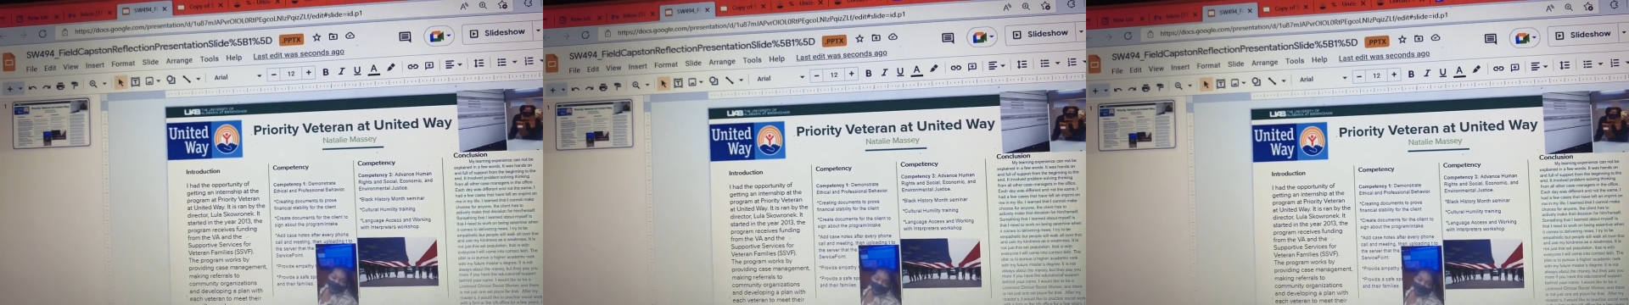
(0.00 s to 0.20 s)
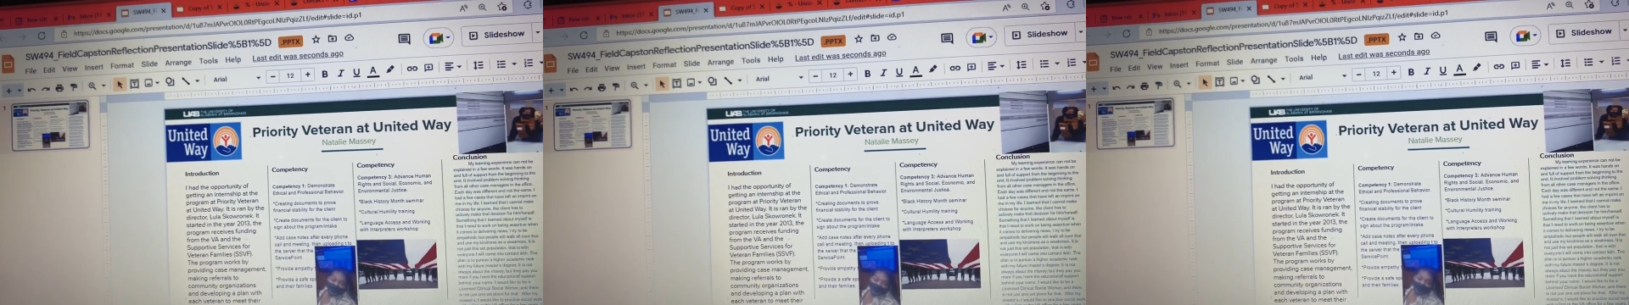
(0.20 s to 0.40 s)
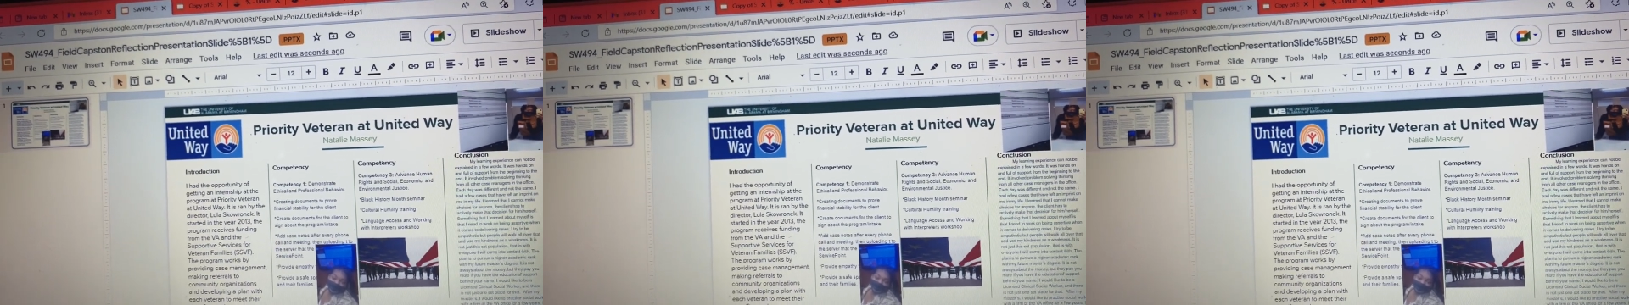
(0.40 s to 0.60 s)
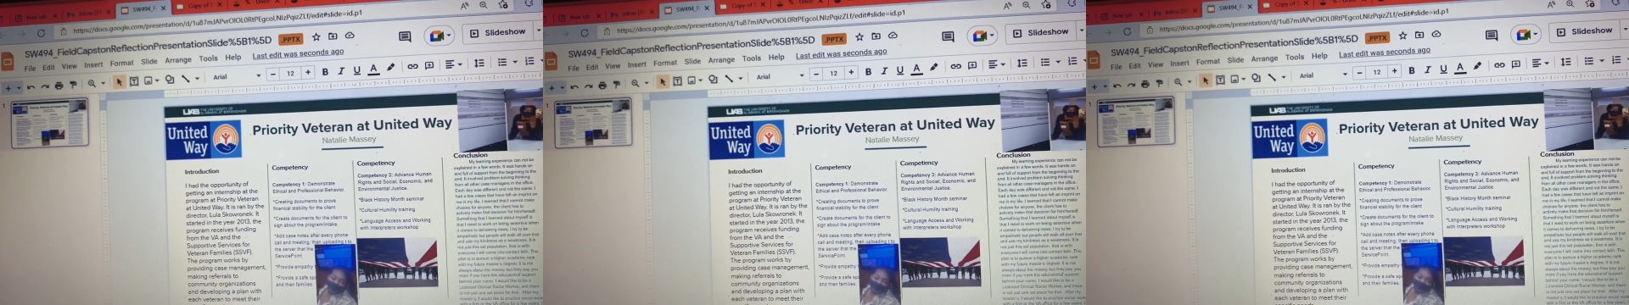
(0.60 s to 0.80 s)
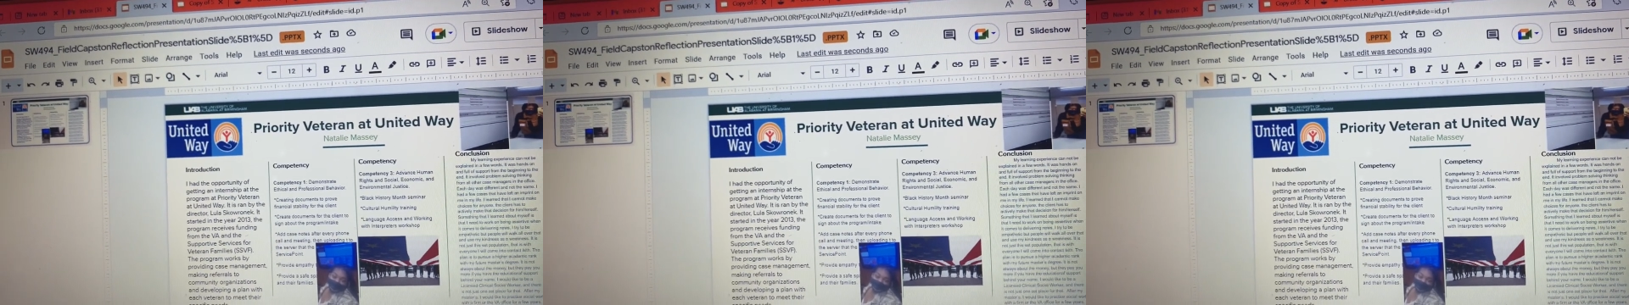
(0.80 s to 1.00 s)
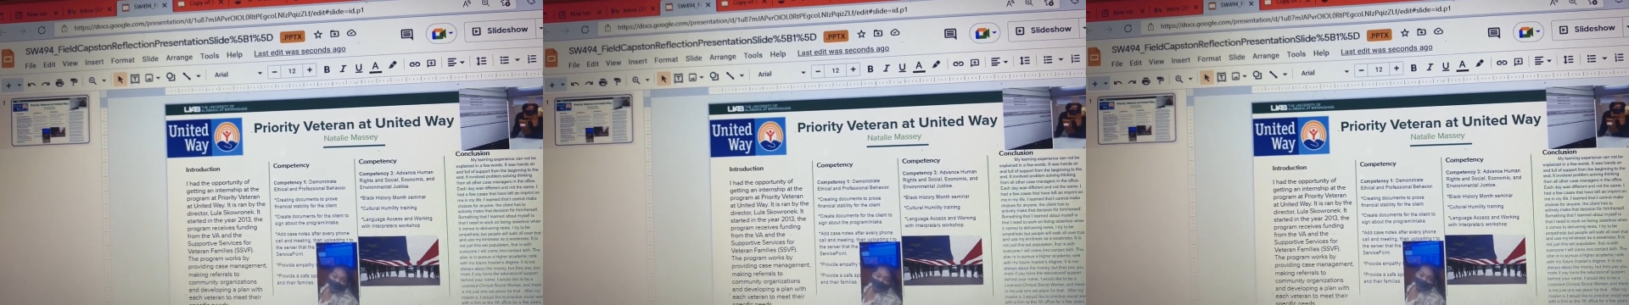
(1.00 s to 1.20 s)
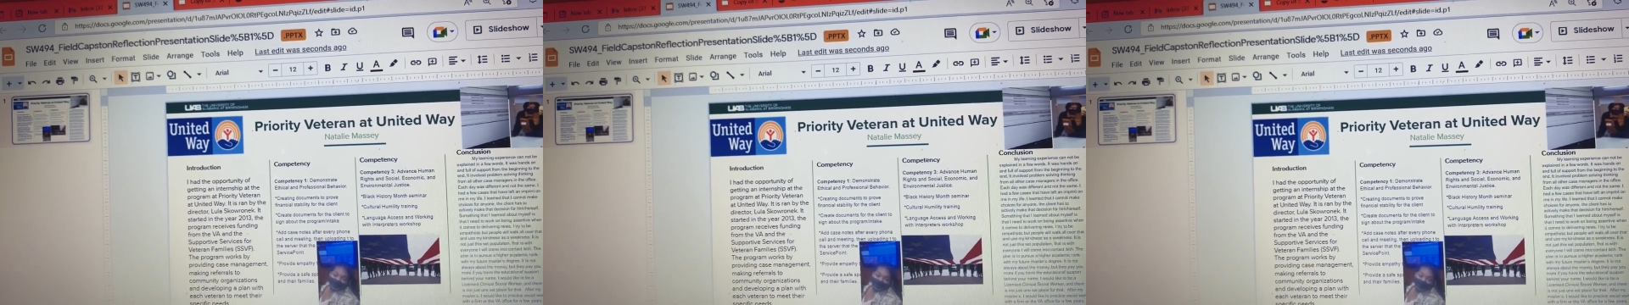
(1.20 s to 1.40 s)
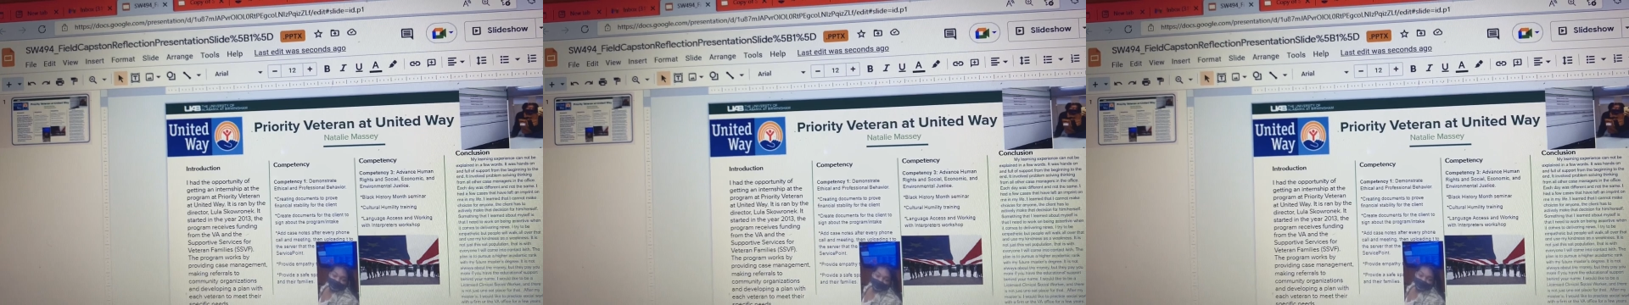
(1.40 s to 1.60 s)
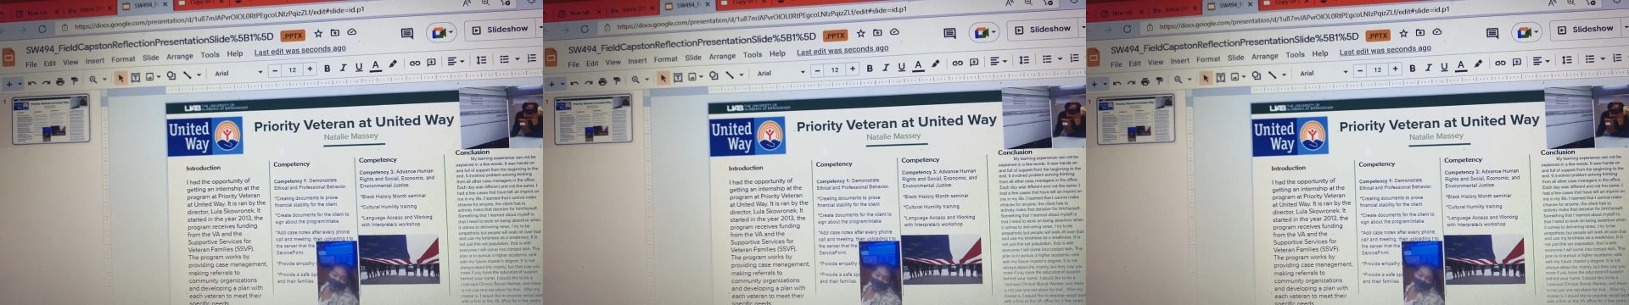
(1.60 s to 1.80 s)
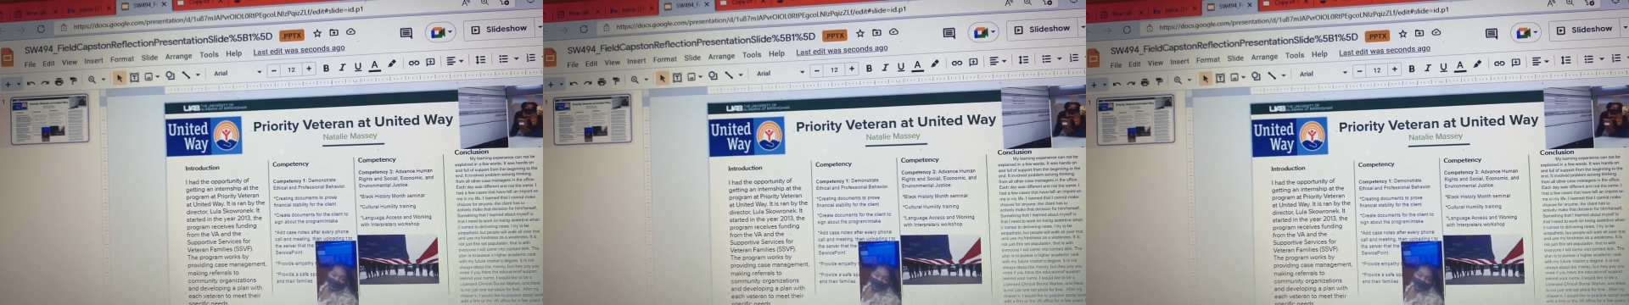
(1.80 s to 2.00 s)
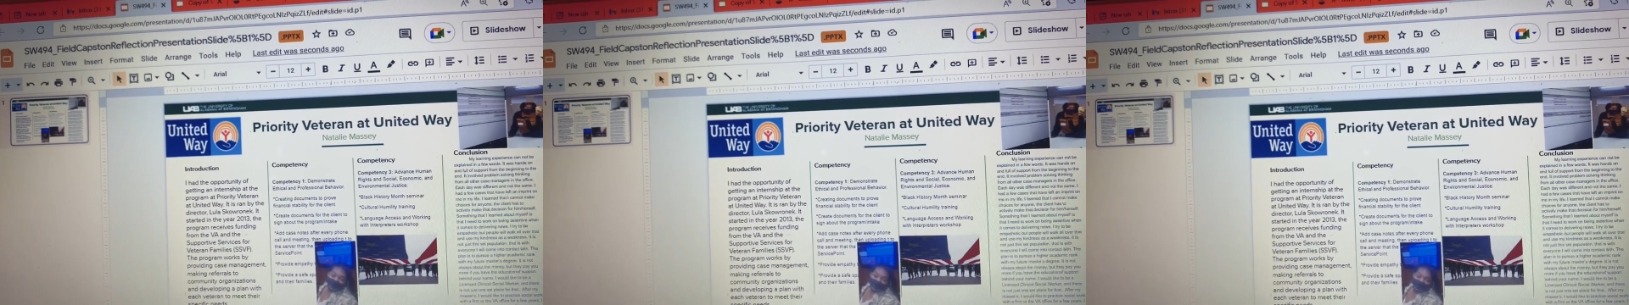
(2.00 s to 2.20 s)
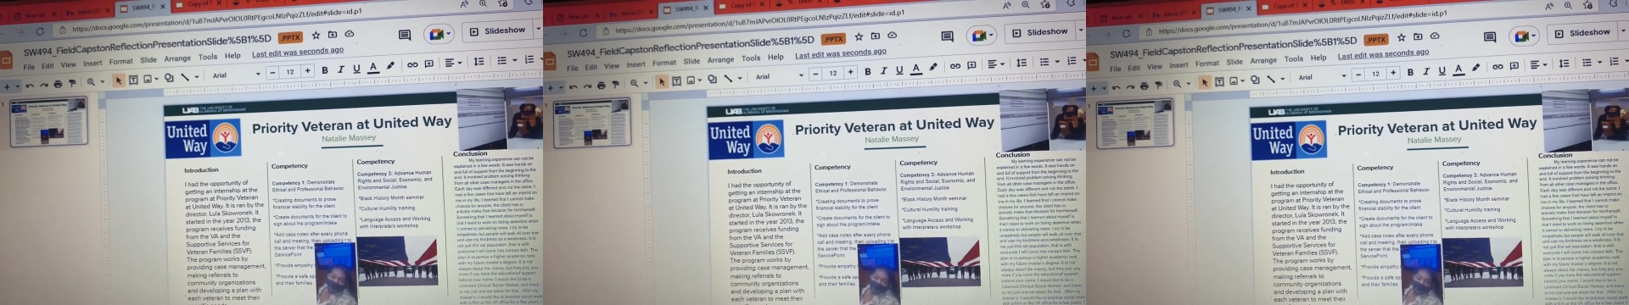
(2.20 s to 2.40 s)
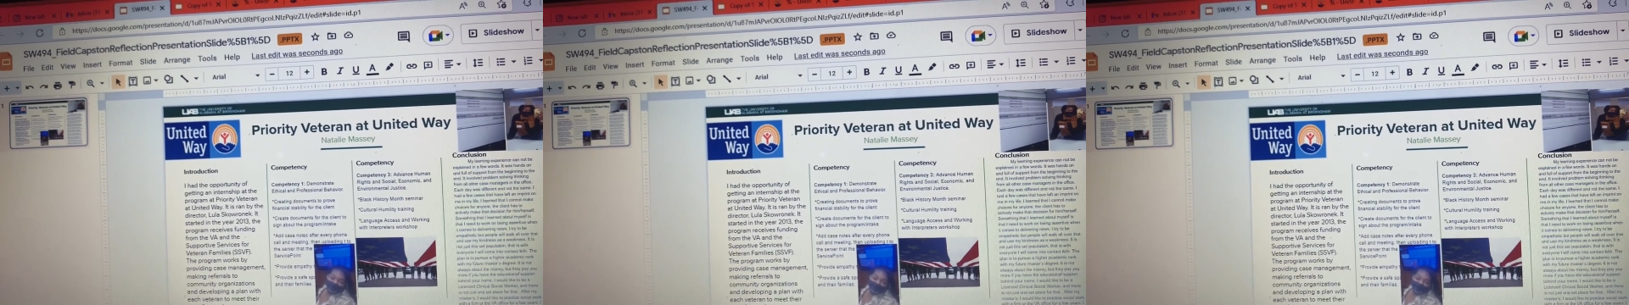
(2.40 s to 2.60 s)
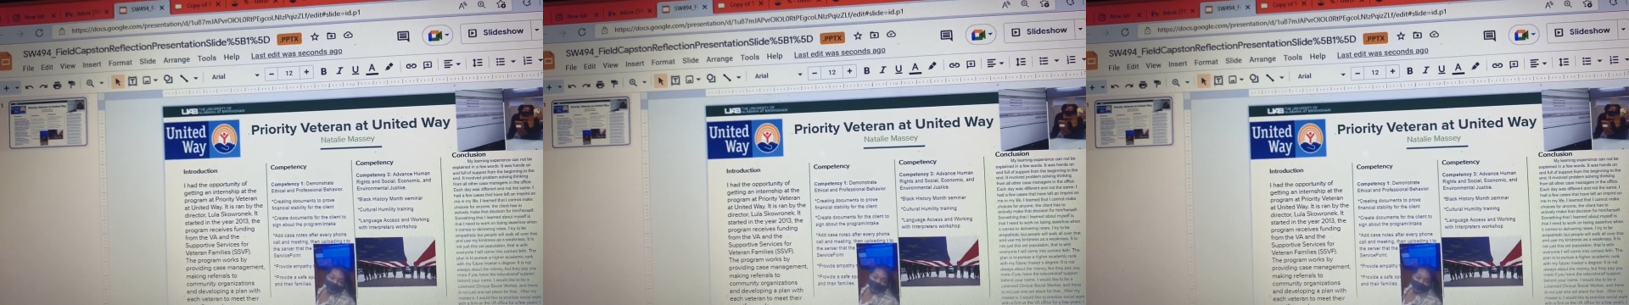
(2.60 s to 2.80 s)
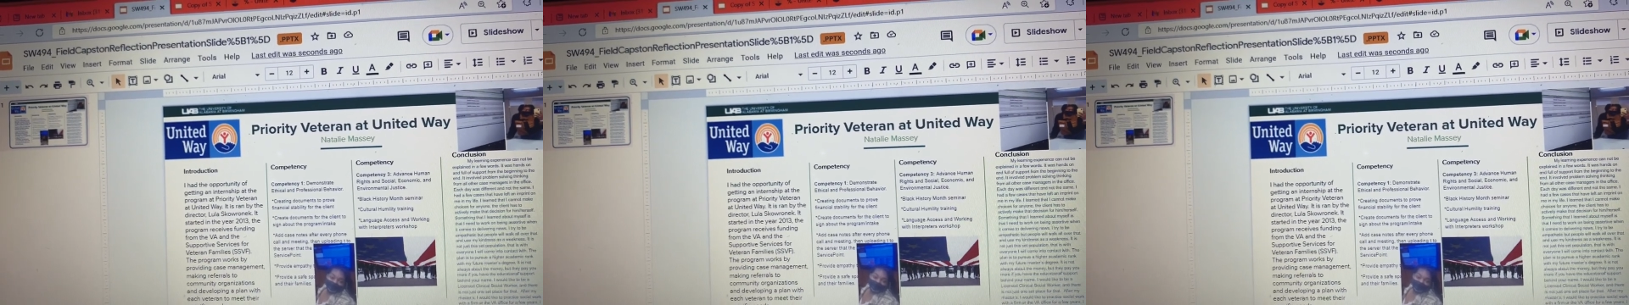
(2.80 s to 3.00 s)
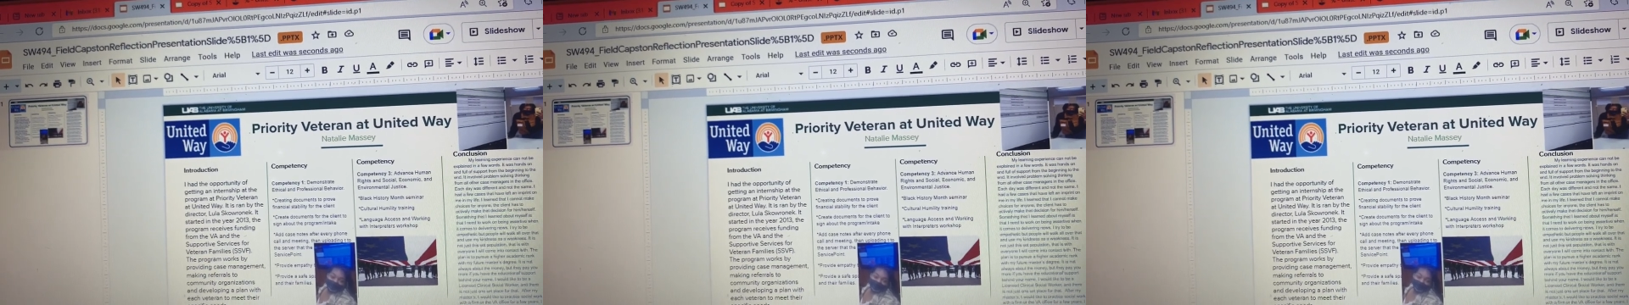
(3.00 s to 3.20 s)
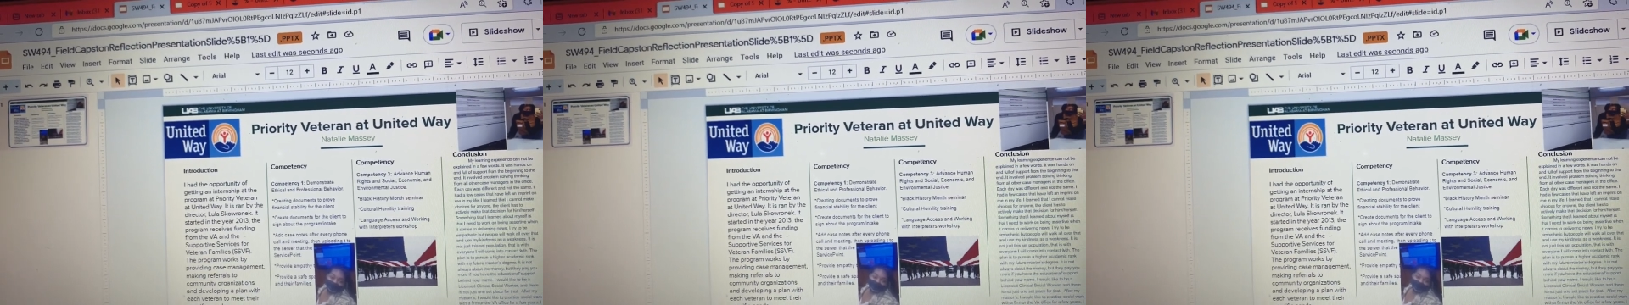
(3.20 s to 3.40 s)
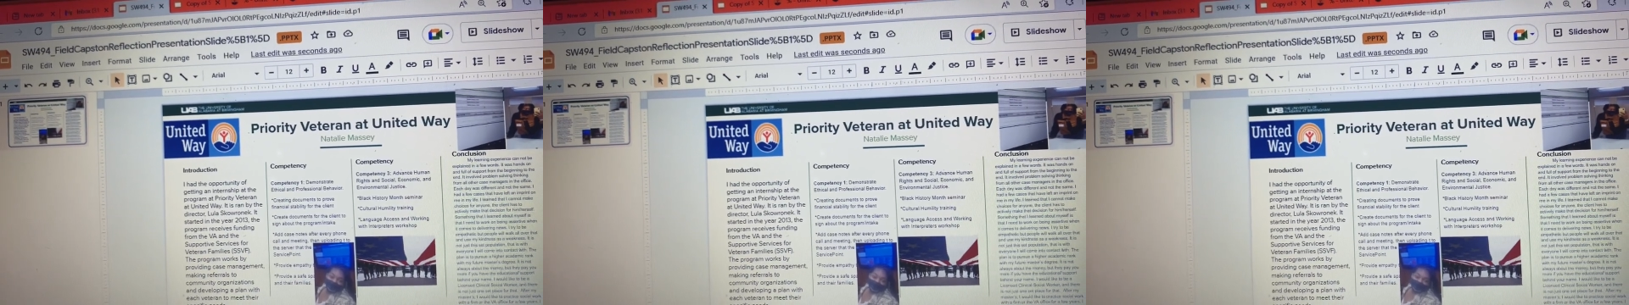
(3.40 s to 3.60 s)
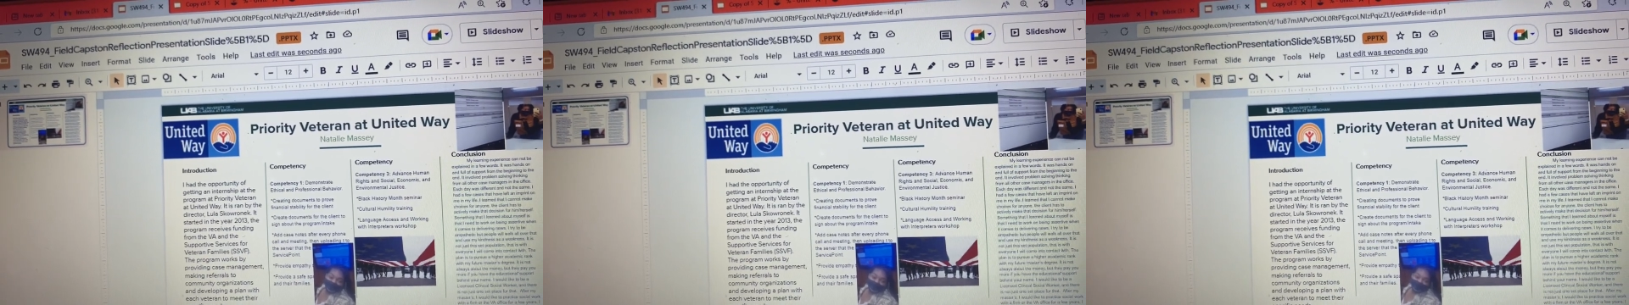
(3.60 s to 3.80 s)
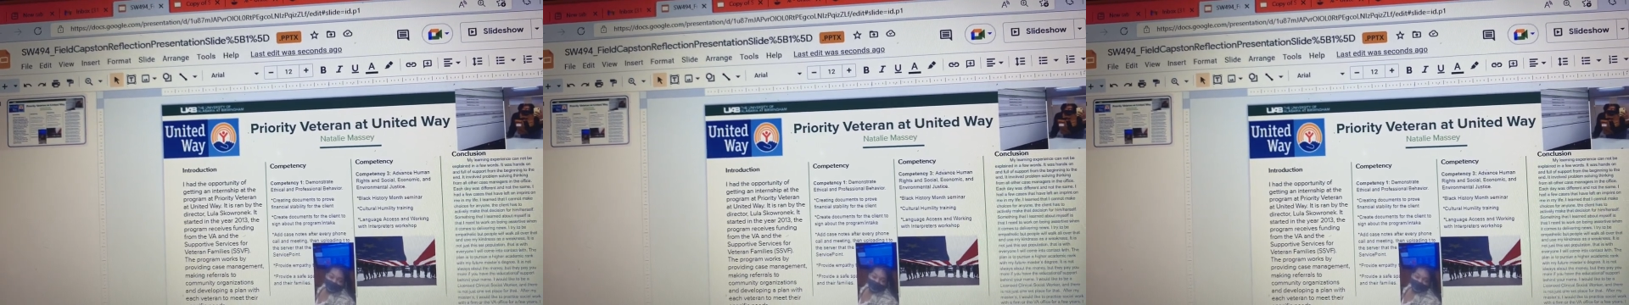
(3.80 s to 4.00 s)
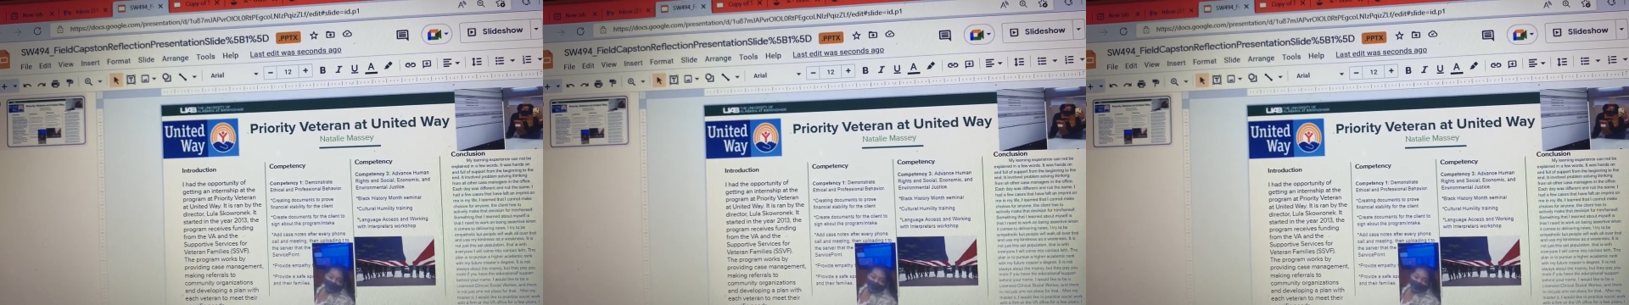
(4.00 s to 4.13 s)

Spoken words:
Nobody's mouth can be seen.